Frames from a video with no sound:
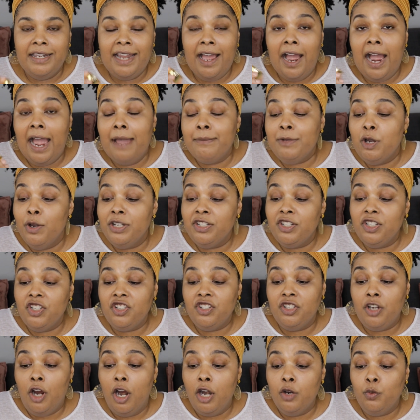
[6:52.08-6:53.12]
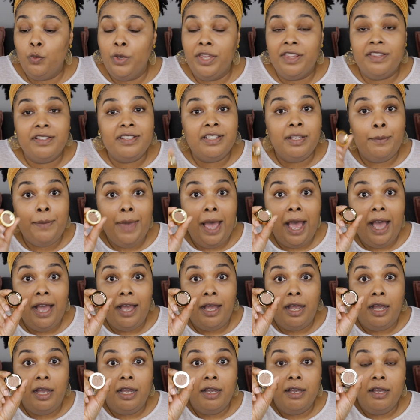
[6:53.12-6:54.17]
Now I'm going to start with Tabac,
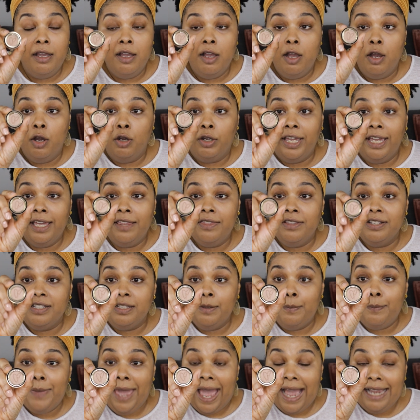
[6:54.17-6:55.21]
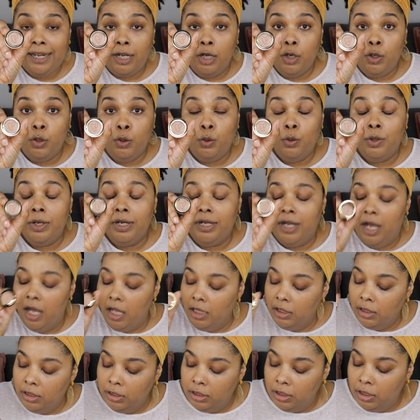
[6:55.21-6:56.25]
okay? The tobacco
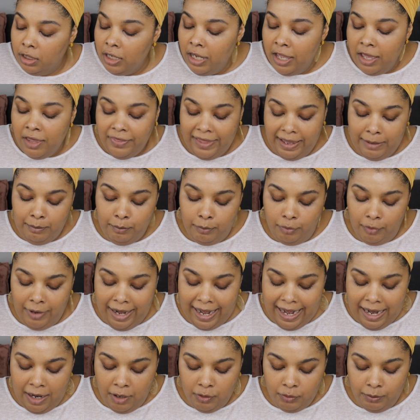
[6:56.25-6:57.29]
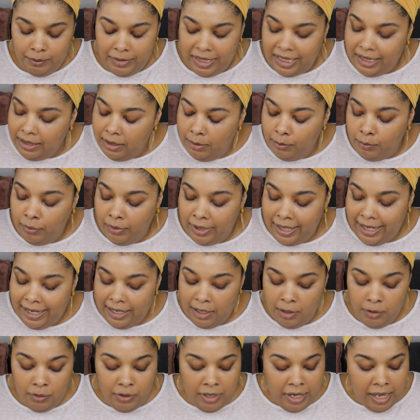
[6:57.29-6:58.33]
color, that brown, medium
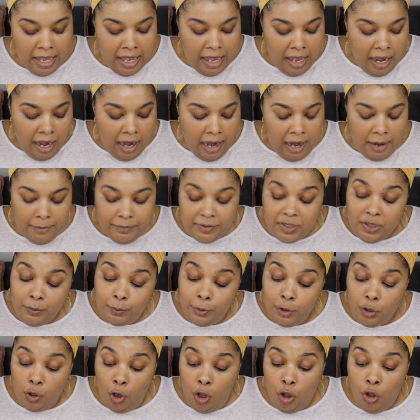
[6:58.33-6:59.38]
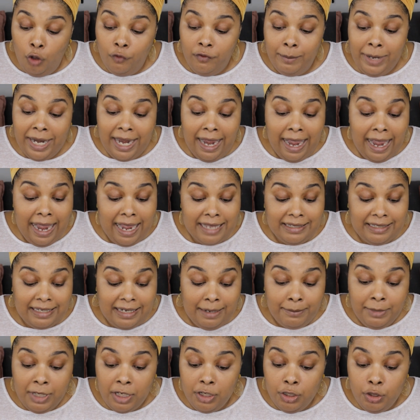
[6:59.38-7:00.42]
brown, to put all over my eyes. And
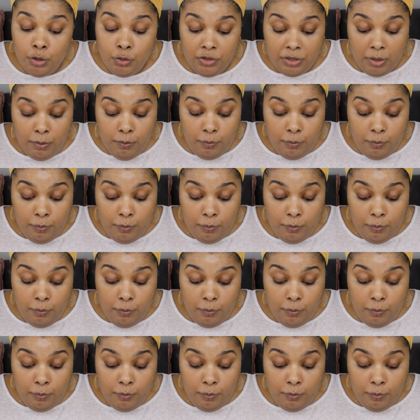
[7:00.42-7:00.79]
I'm gonna use the